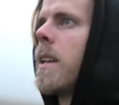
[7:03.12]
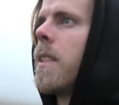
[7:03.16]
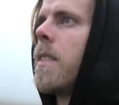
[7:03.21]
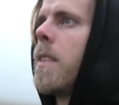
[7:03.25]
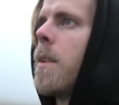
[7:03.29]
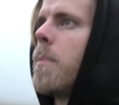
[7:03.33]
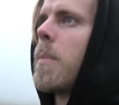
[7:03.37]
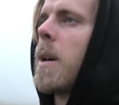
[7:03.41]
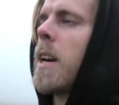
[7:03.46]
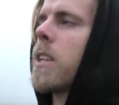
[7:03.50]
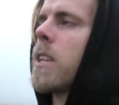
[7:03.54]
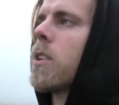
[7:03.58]

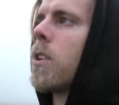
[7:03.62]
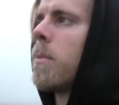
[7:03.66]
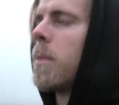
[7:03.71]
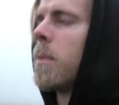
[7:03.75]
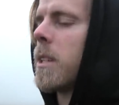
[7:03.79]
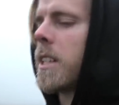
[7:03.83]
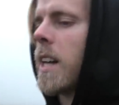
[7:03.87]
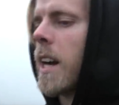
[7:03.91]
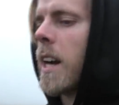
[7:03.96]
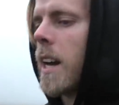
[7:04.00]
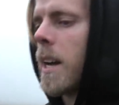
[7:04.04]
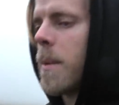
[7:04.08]
there might come
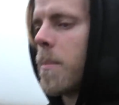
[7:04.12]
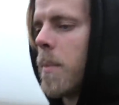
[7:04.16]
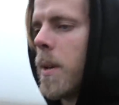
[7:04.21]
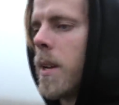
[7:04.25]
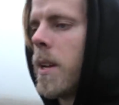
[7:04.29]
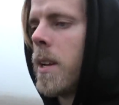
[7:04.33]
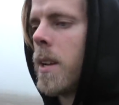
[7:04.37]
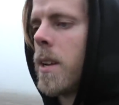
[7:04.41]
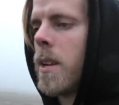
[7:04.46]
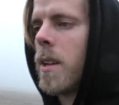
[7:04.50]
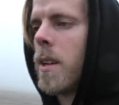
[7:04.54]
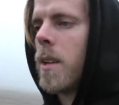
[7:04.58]
a time
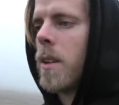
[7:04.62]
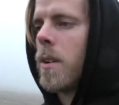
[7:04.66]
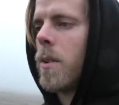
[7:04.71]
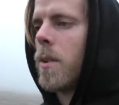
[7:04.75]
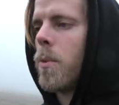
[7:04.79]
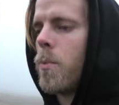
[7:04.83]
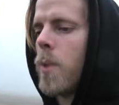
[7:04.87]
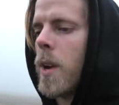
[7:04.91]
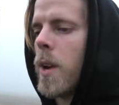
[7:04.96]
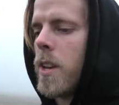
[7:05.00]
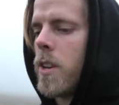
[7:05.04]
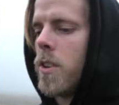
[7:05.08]

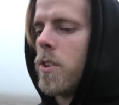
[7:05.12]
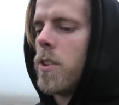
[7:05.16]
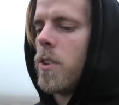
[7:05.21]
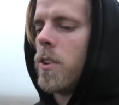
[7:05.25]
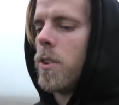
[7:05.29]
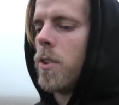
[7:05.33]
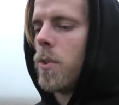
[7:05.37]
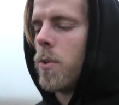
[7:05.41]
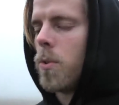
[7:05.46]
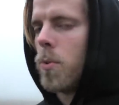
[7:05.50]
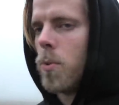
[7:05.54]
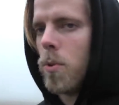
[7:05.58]
when
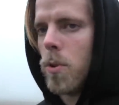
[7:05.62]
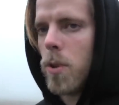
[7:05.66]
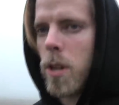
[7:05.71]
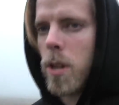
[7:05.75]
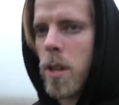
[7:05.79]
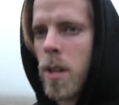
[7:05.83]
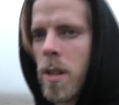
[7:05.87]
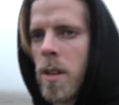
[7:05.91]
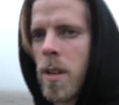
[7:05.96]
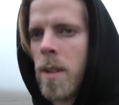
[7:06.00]
you